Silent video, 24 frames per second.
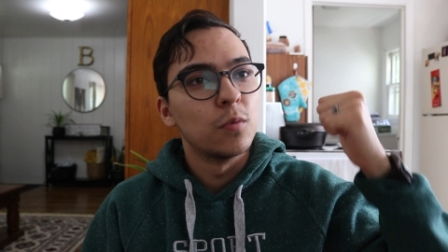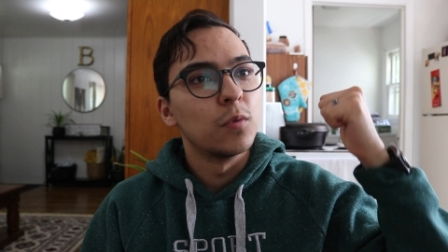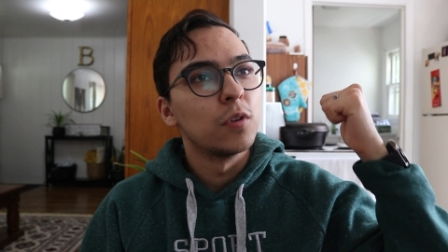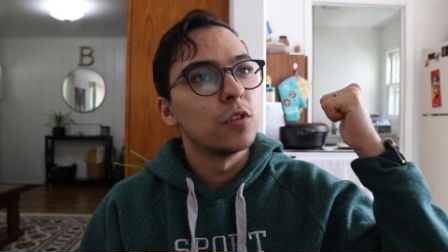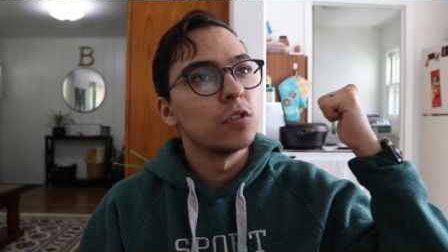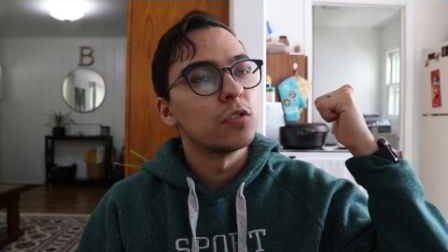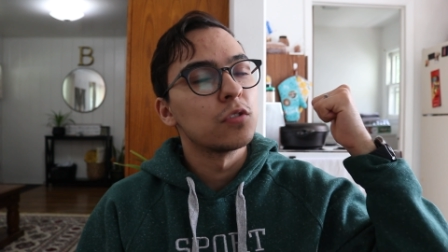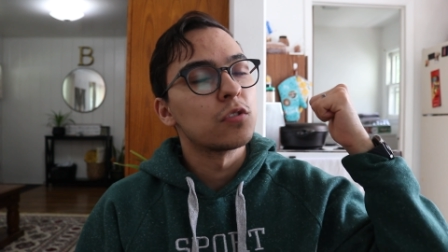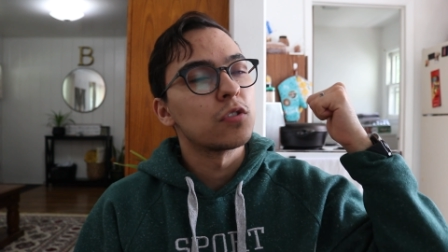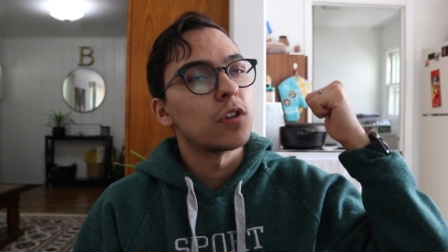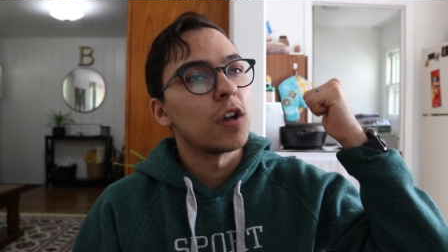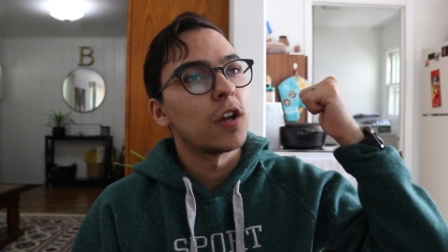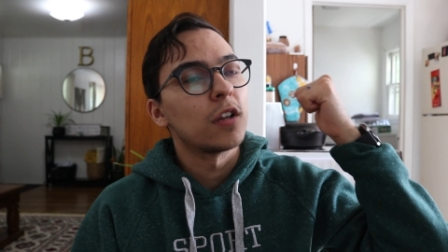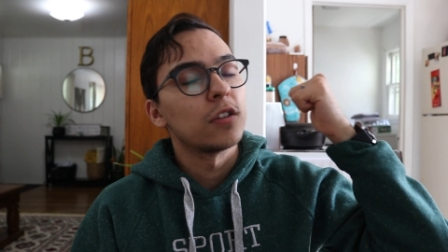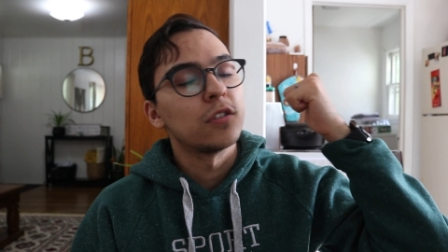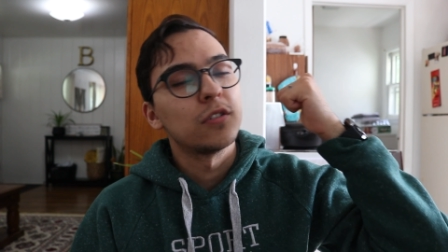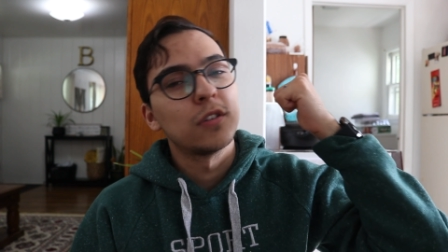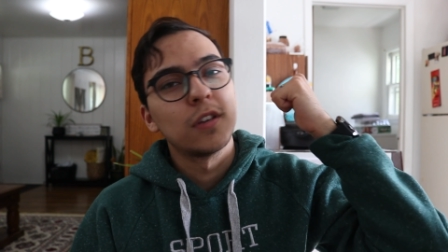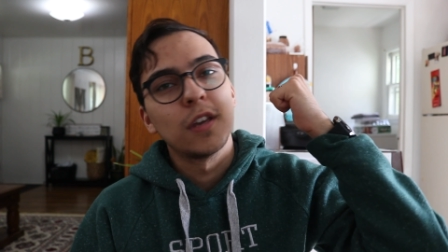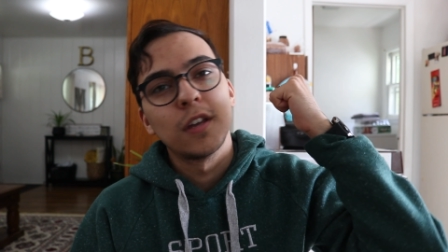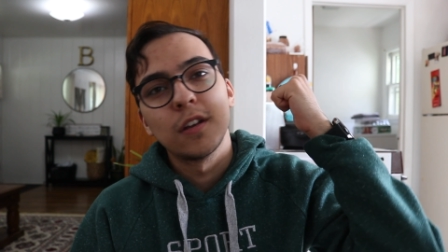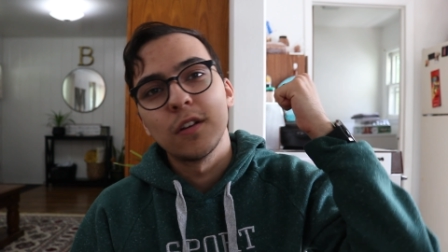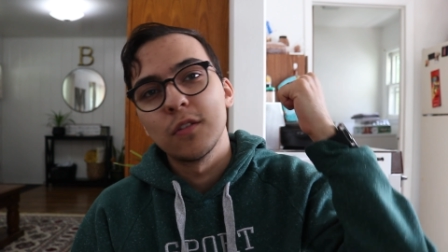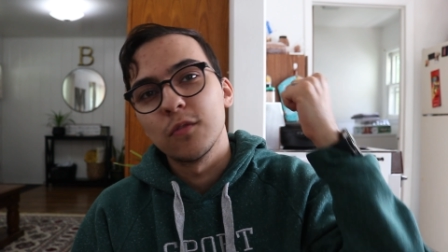when you're trying to
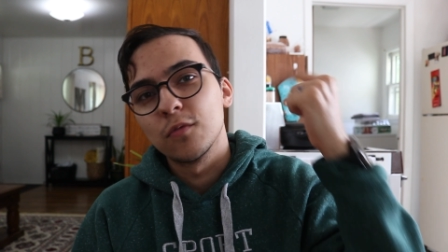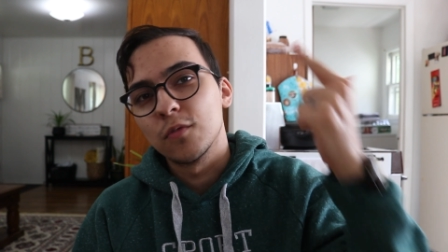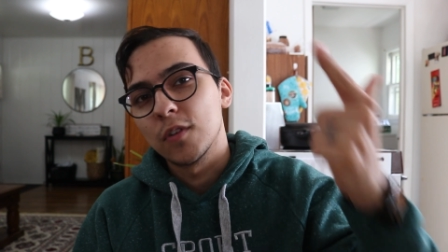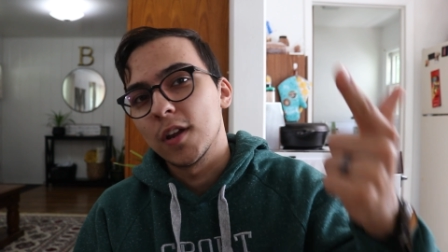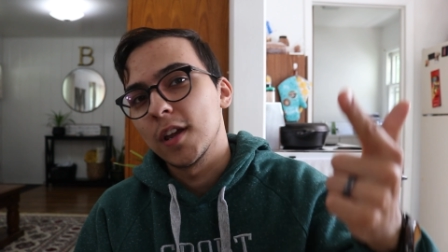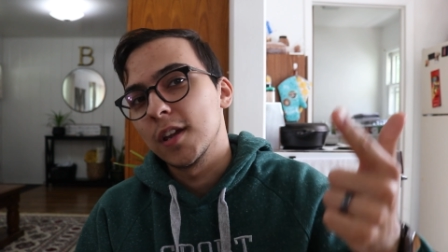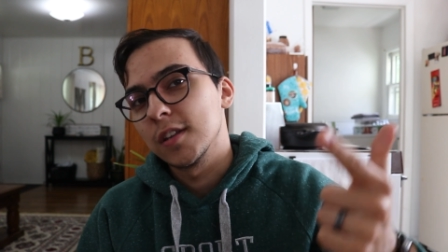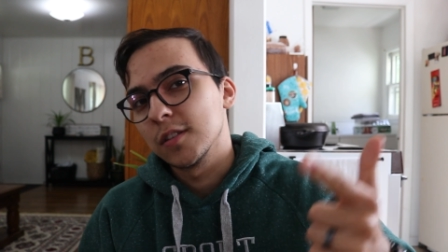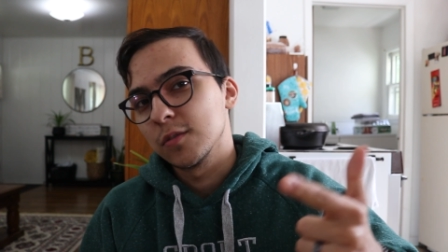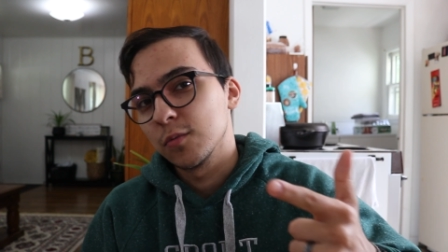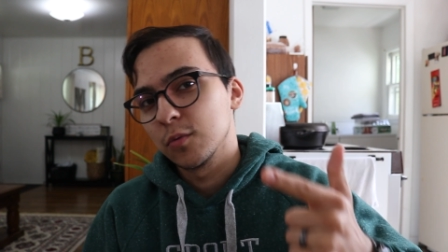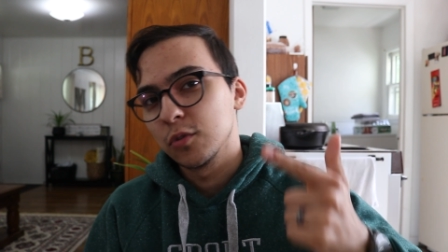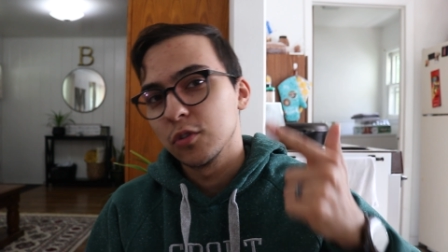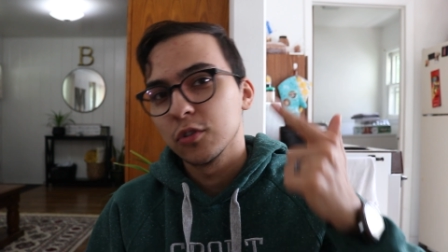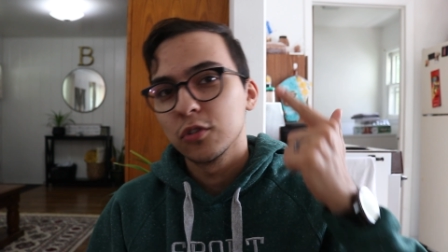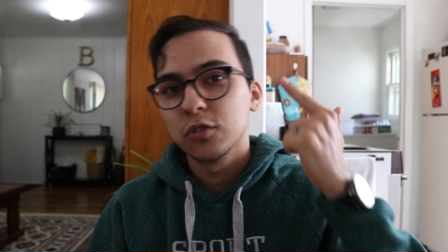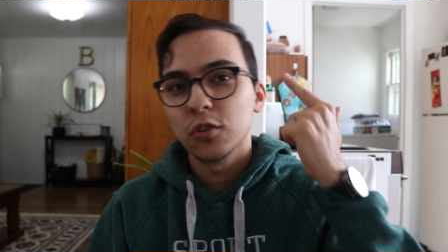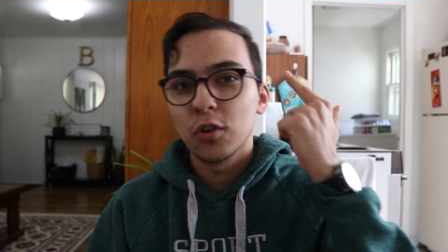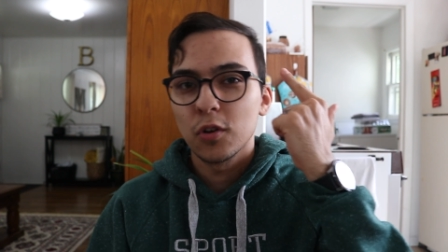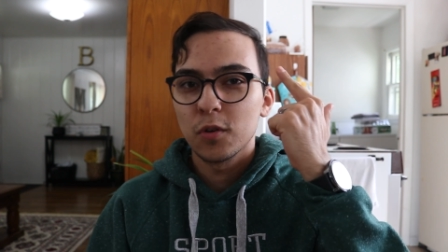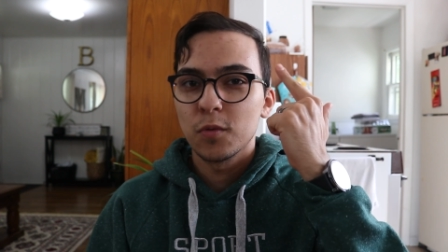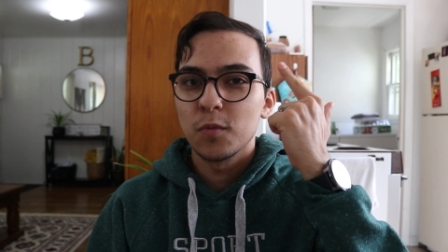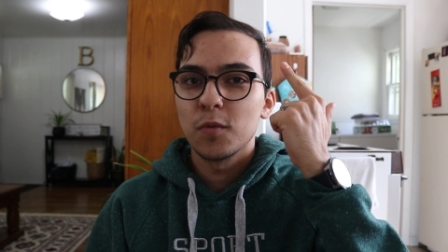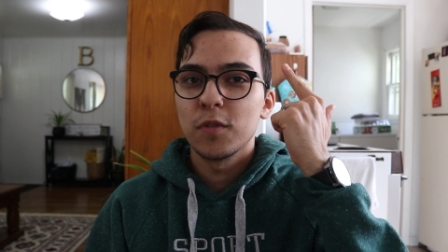get a raise, when you
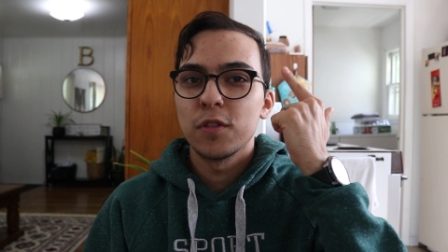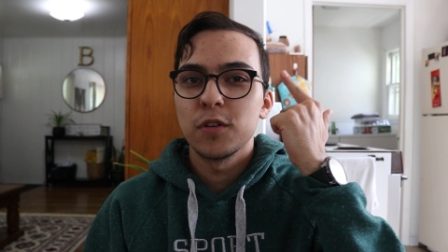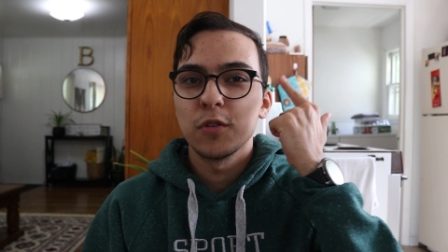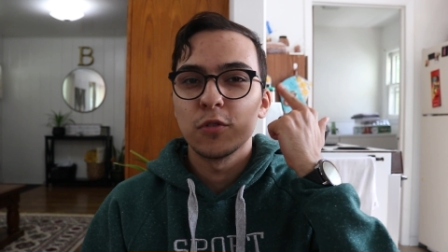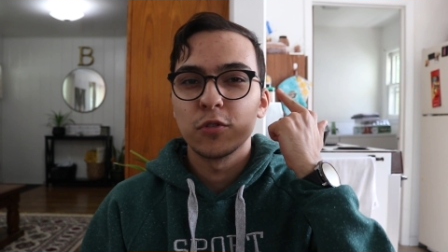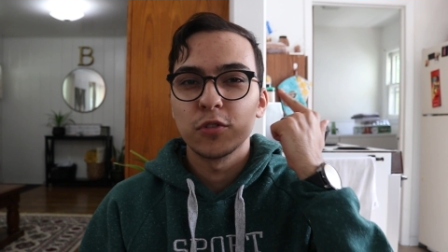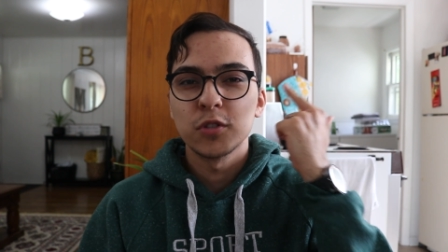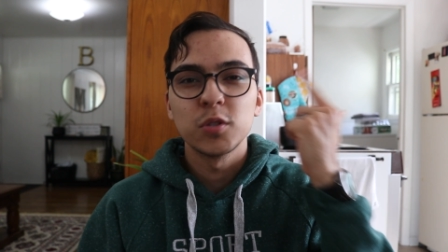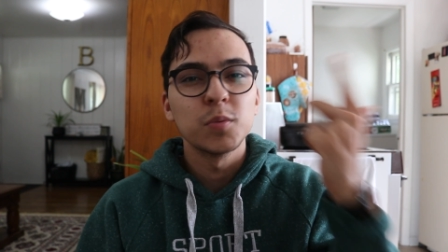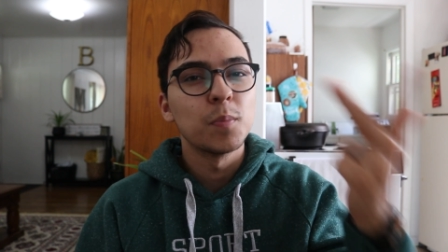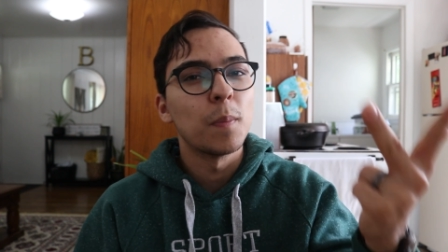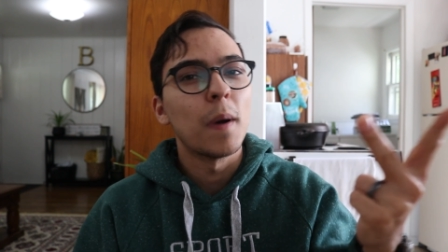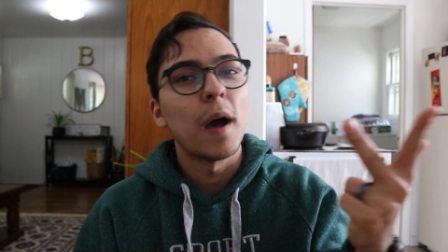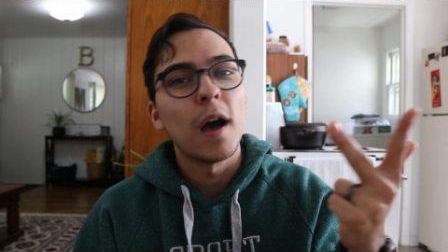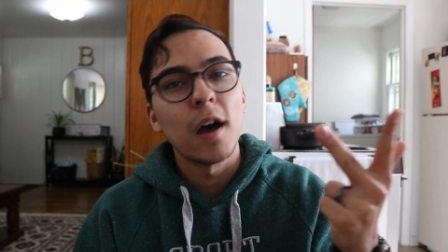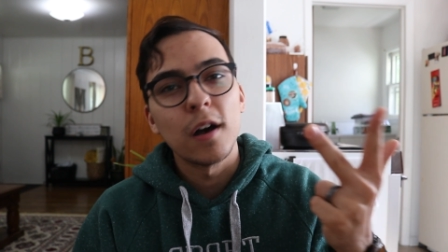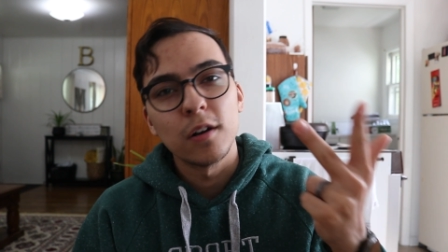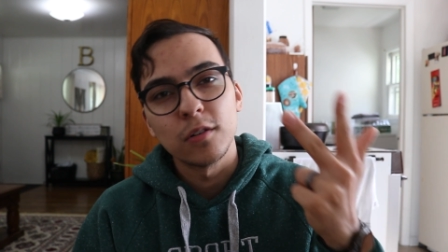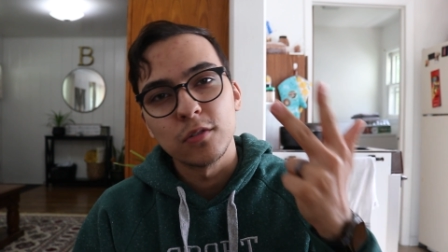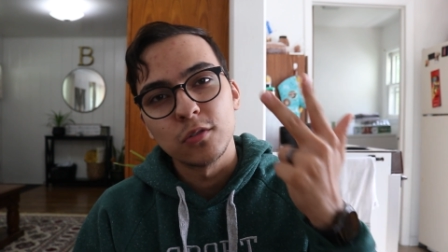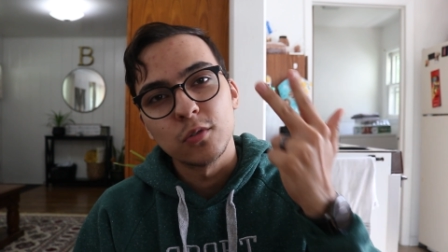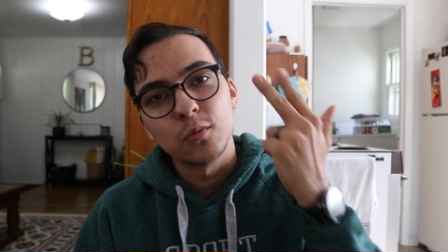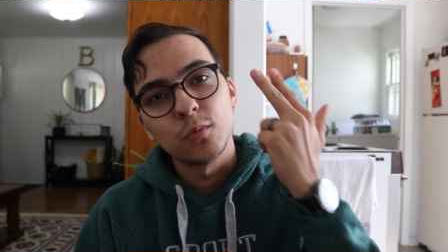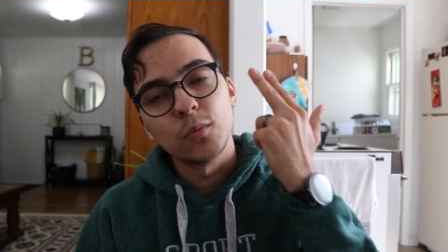talk with your
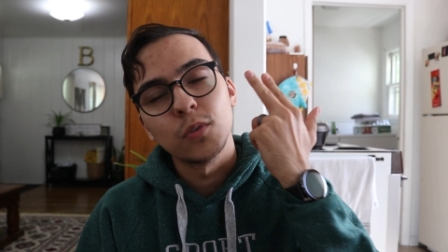spouse,